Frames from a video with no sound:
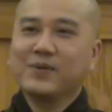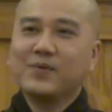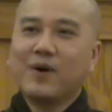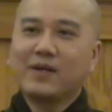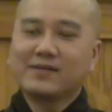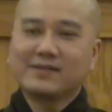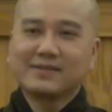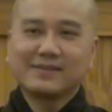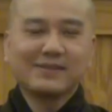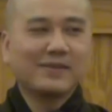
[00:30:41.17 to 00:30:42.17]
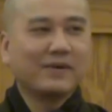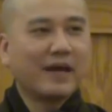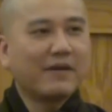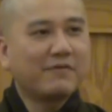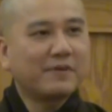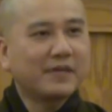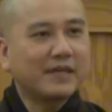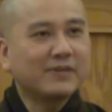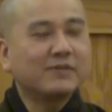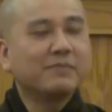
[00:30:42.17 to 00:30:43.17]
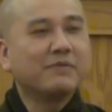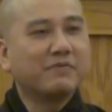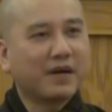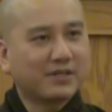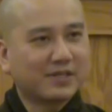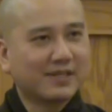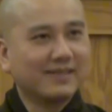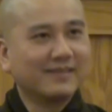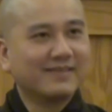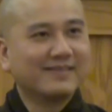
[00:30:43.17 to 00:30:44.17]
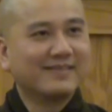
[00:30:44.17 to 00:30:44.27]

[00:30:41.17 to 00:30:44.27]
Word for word: We want, you know, everything to be fashion,